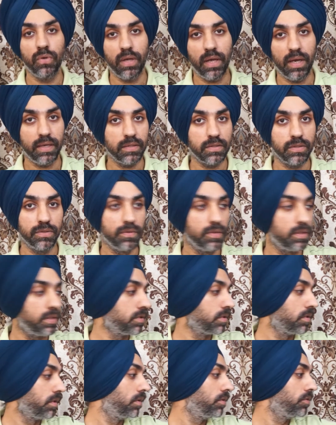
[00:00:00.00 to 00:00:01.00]
as the
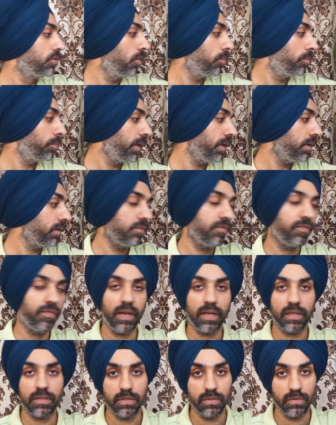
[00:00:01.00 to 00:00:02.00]
original. You're paying
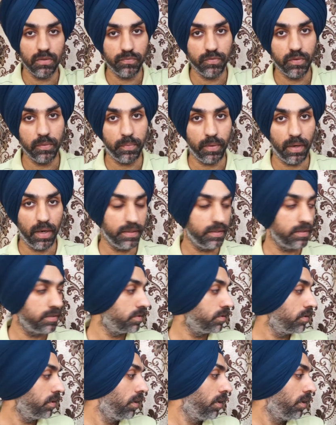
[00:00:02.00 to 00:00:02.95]
fraction of the price,